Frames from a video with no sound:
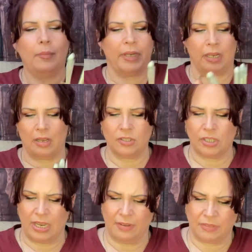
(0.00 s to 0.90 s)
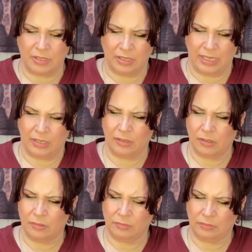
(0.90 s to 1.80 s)
my gosh, I have to like,
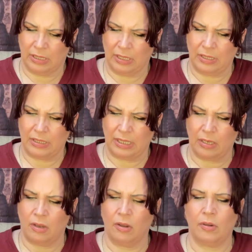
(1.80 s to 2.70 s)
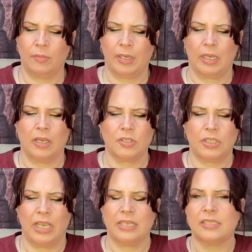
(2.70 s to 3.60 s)
how do you take, oh my gosh,
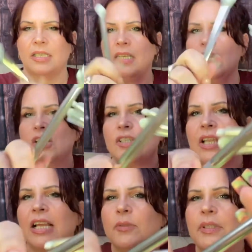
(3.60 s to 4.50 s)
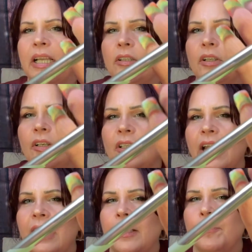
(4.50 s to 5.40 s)
yes. So that's what they look
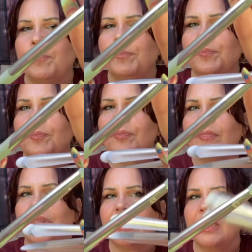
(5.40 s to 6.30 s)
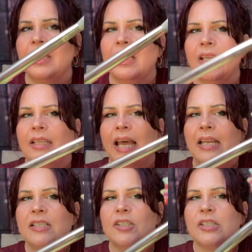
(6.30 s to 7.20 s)
like. That
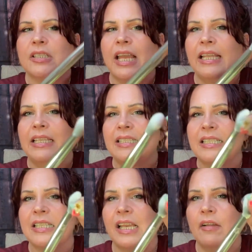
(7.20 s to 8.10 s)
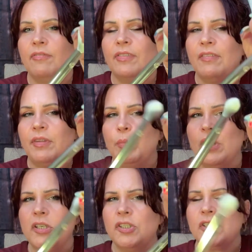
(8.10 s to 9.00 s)
is just, and this is like a fluffy
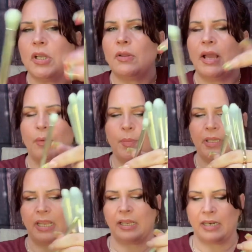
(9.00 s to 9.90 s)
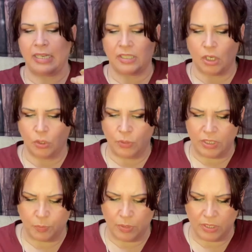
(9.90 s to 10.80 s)
brush. So that would be like a nice crease
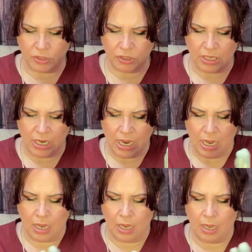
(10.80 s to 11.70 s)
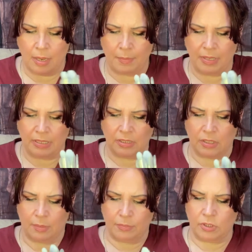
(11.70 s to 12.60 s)
brush. So
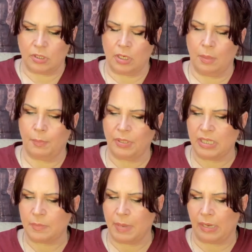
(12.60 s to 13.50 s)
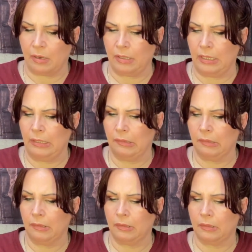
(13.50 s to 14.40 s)
I'm just gonna put this back on
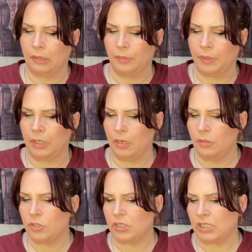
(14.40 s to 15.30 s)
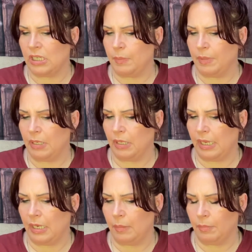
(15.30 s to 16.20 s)
here. There we go, just to keep it
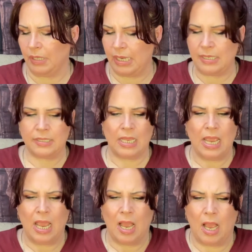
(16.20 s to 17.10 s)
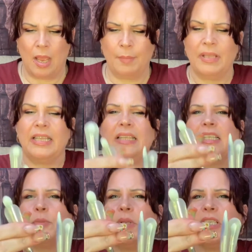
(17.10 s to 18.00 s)
like in place. Then
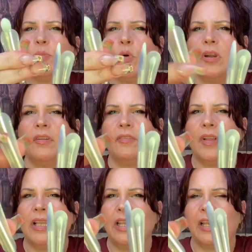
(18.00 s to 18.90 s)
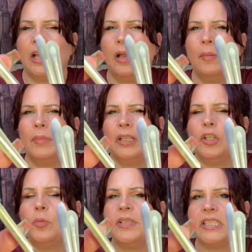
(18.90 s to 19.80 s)
this one is more of like a
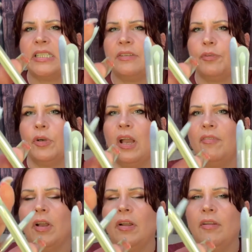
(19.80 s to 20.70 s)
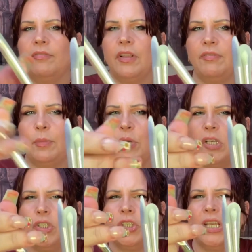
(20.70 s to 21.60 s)
little bit stiffer of a fluffy
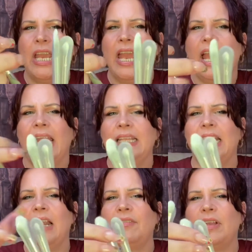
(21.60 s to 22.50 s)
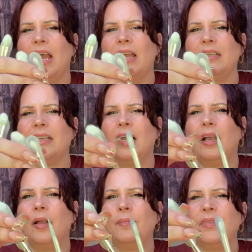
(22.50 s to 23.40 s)
brush. And then I've
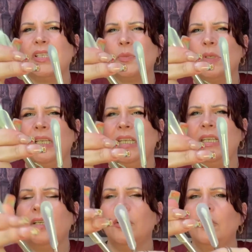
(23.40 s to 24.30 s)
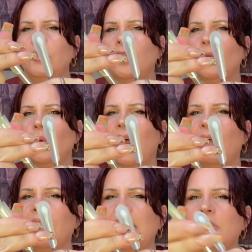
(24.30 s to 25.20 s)
got this one here. Wow,
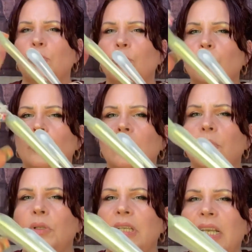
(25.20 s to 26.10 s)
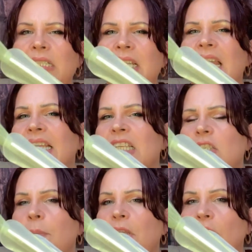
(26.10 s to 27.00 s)
that's a really, really nice. This
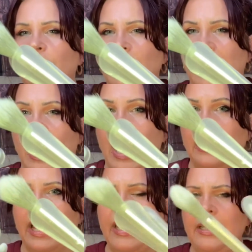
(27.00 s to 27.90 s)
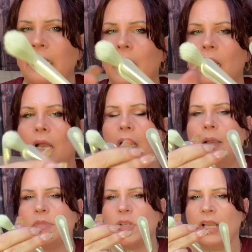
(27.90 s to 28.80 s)
would be good for like highlight.
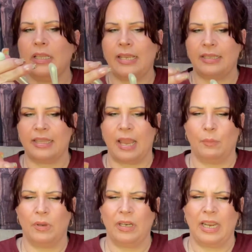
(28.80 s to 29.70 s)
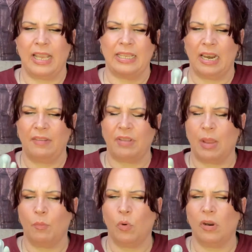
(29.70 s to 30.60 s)
So I like that one. And then I've
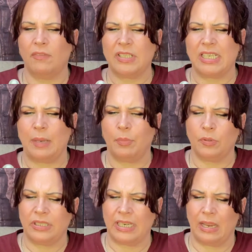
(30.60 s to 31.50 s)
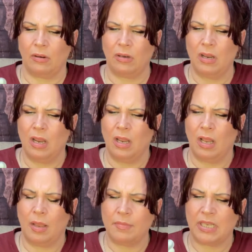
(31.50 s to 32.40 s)
got more of a tapered down
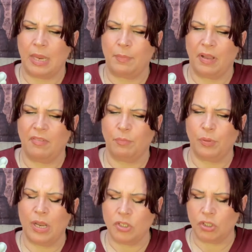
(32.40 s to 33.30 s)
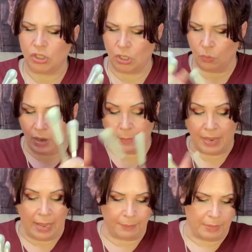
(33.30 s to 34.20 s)
type of brush. So I'm
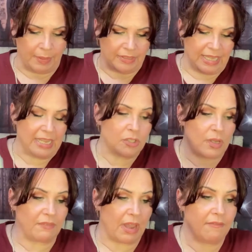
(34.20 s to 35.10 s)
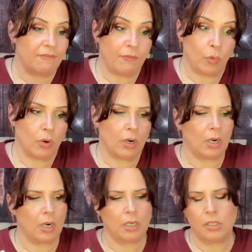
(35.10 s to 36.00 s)
happy about that. So I've got four
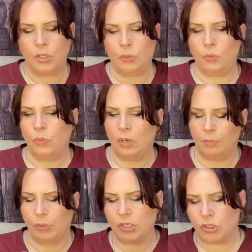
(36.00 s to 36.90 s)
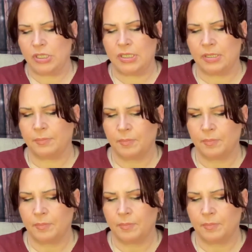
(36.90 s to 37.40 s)
new brushes.